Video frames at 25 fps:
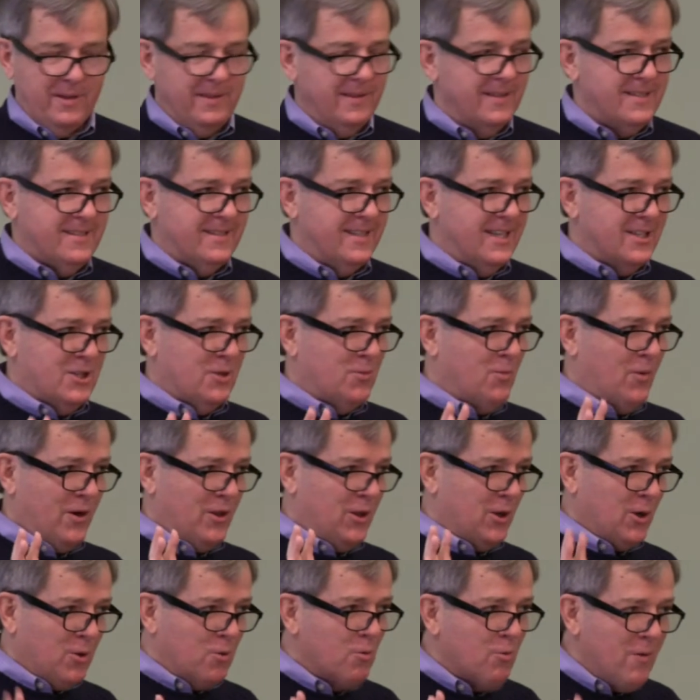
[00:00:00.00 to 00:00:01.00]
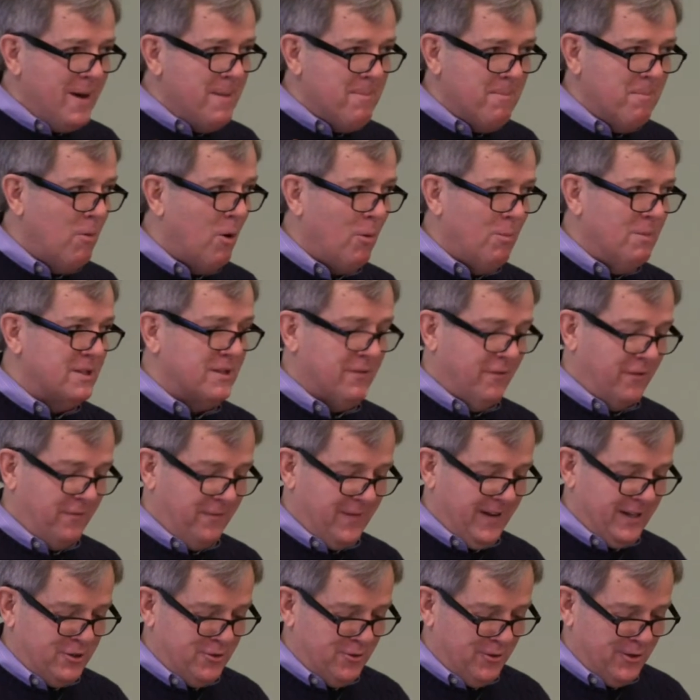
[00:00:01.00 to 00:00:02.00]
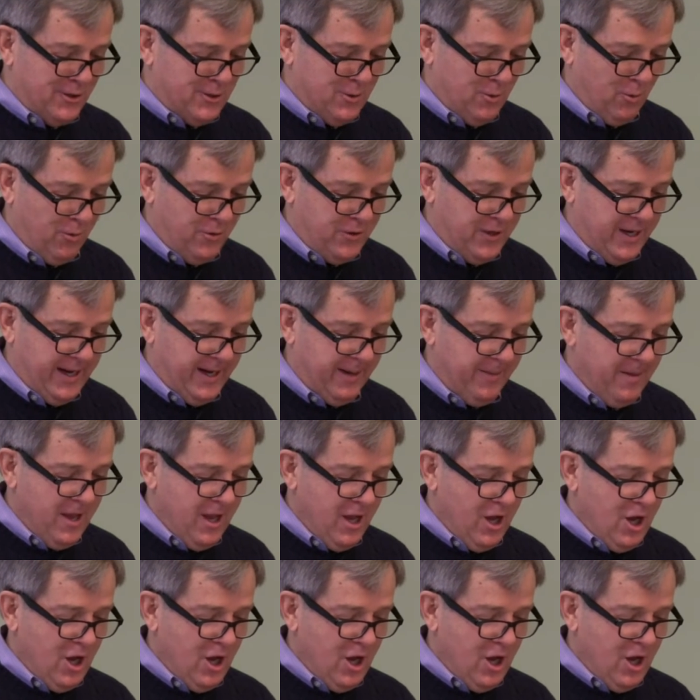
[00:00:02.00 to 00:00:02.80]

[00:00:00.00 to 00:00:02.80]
and this is one of the great moments of adventure in this whole thing,